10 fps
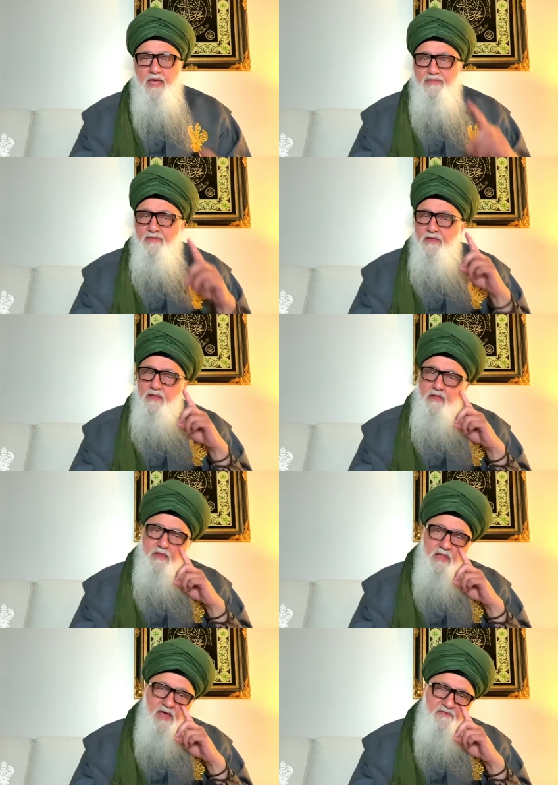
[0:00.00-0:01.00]
and the
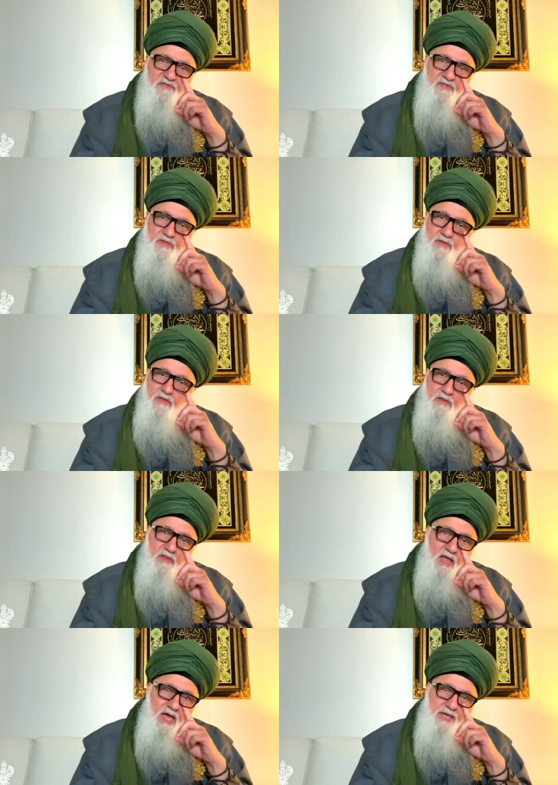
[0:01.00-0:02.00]
left
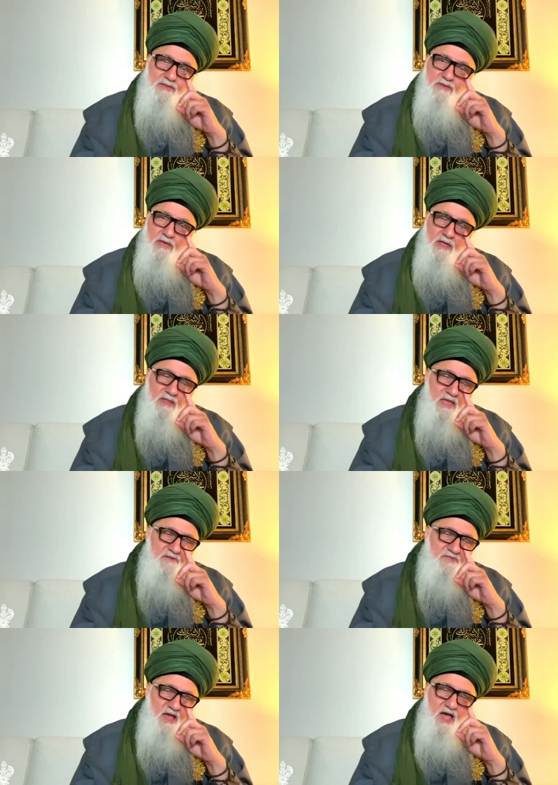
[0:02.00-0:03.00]
light and
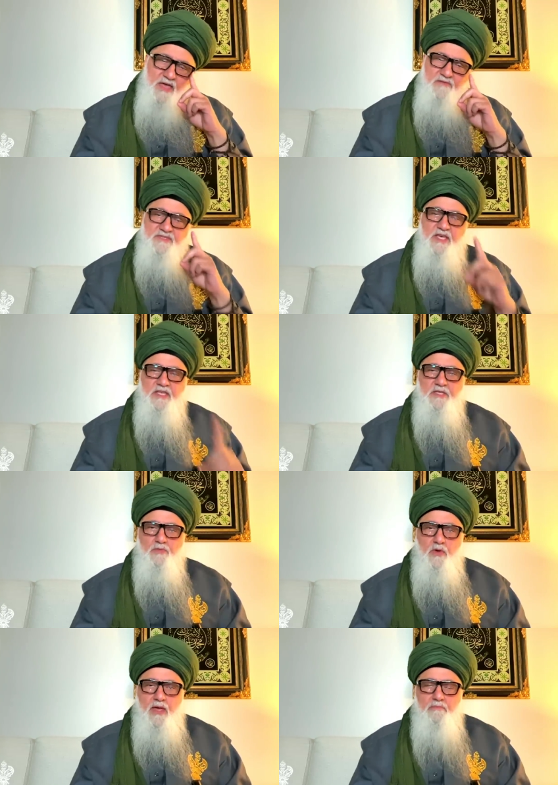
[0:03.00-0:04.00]
left eye of
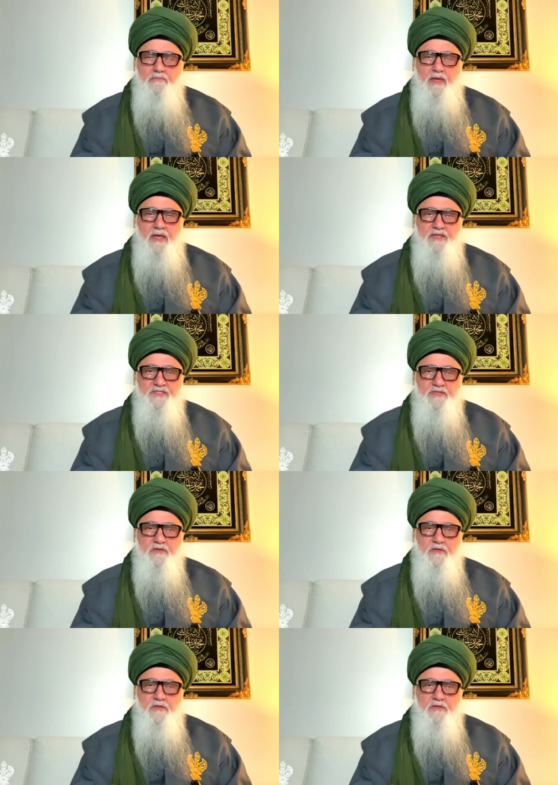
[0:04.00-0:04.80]
Sayyidina Muhammad.